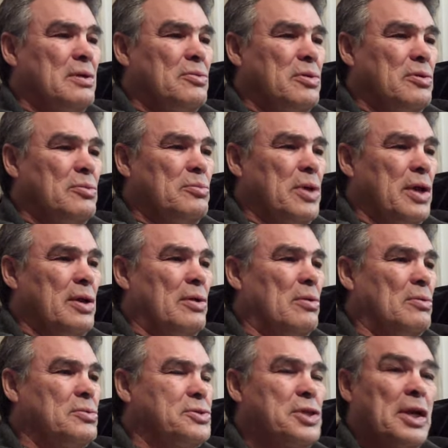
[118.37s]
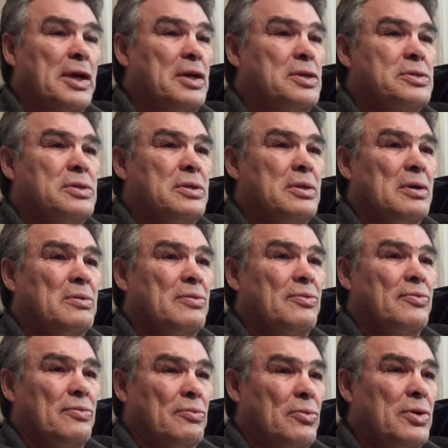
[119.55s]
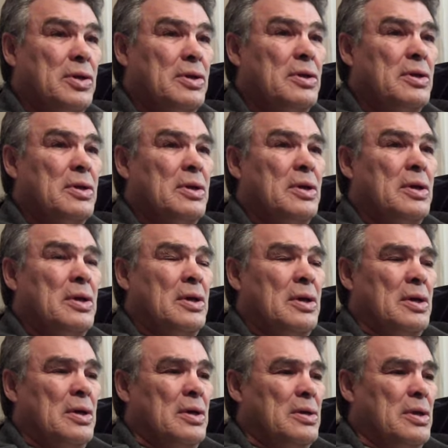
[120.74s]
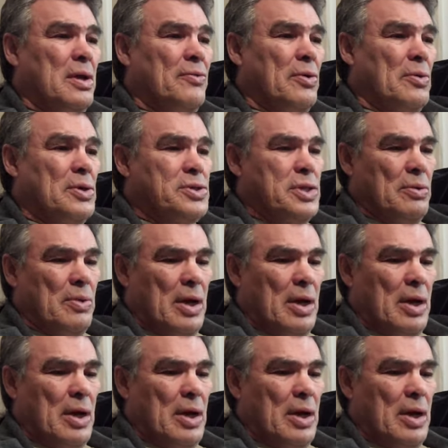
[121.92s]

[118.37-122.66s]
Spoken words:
We made our own sleighs out of wood. Every once in a